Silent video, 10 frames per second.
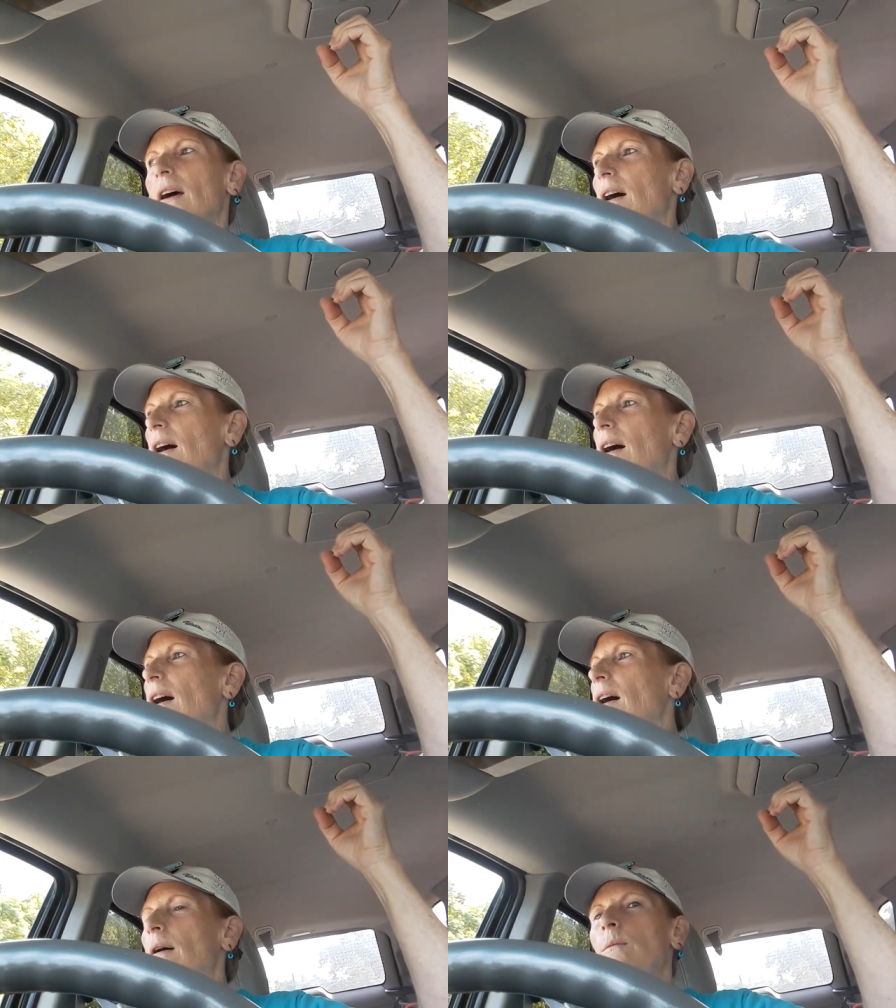
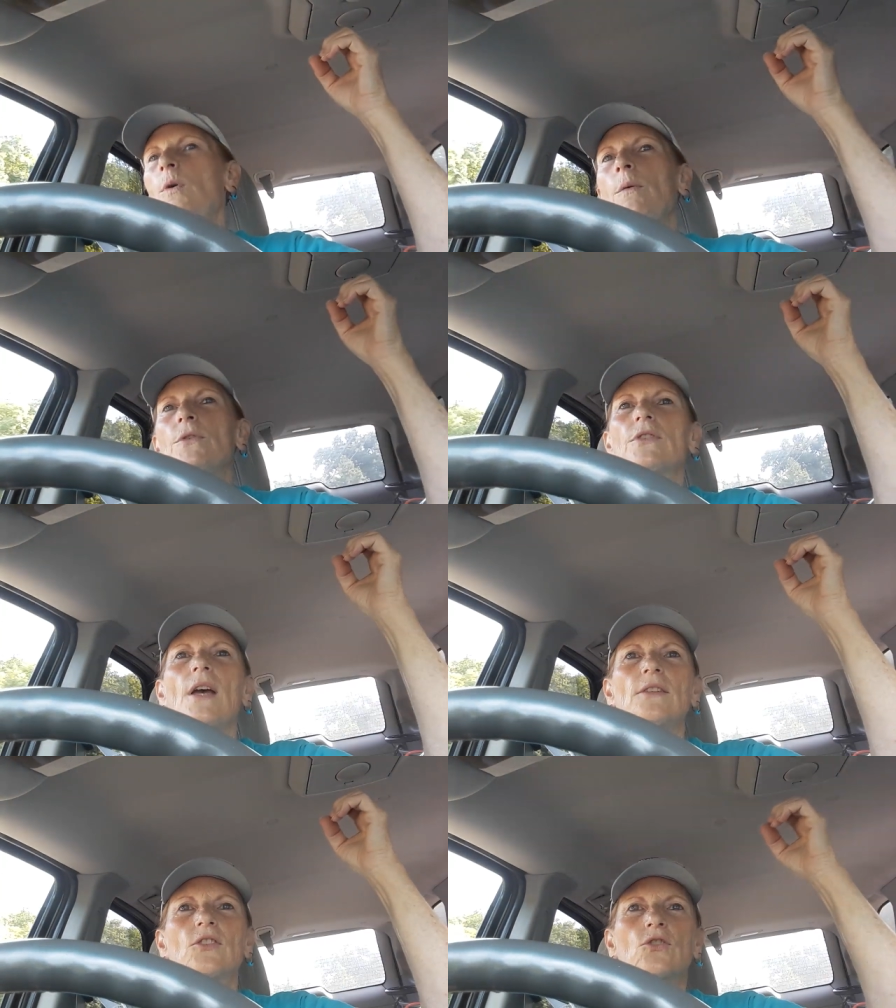um, what was
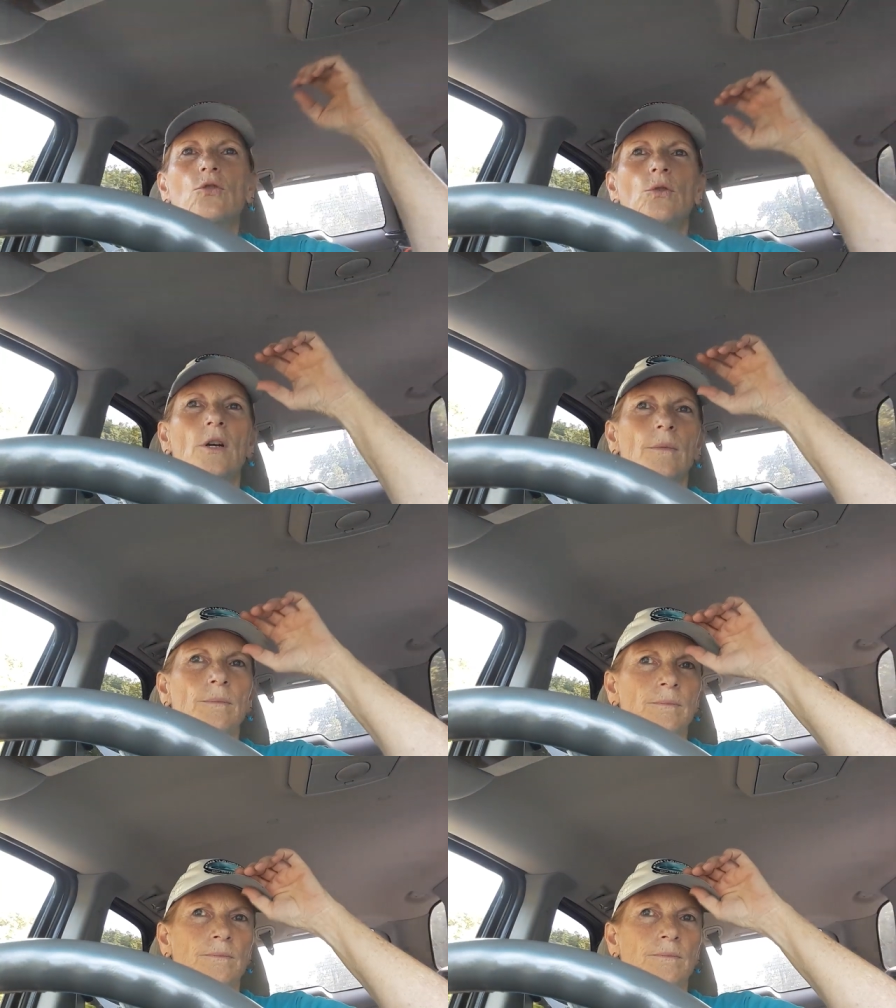that storm